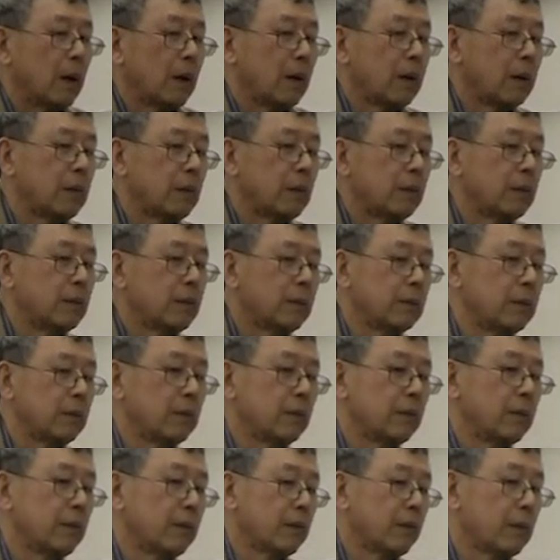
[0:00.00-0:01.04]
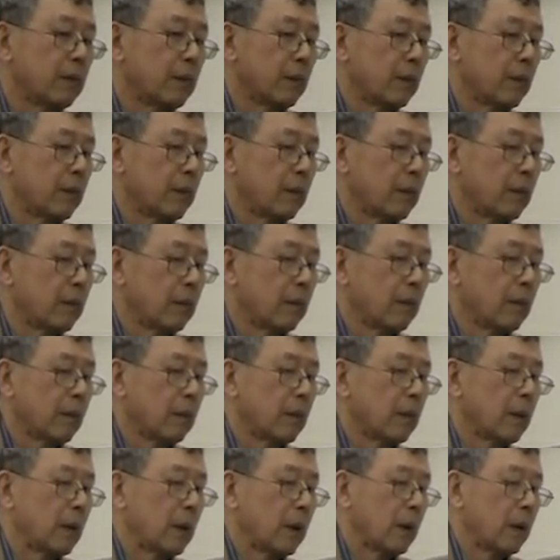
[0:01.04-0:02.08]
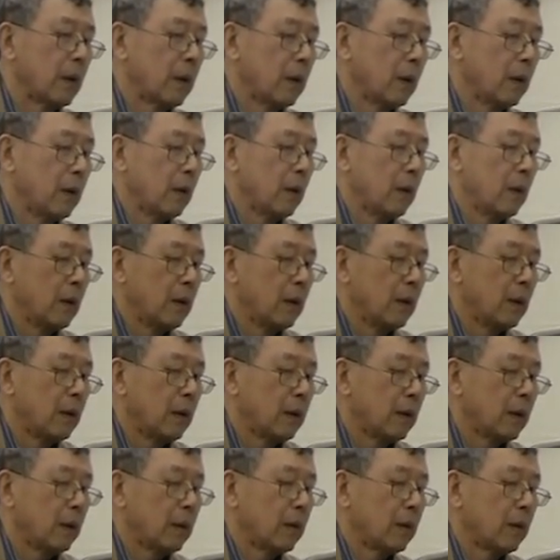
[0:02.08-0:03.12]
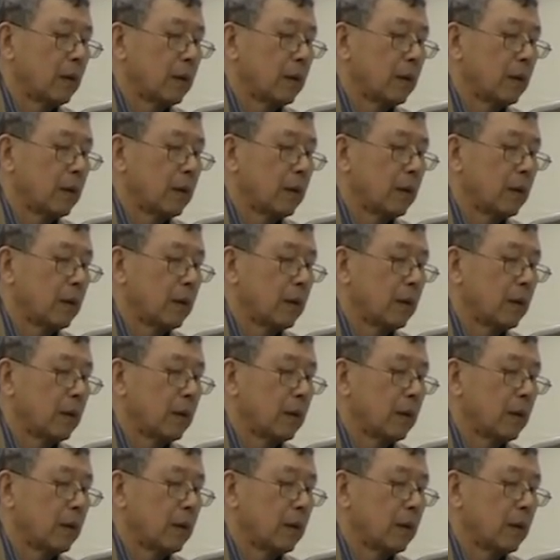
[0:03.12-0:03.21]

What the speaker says: (silence)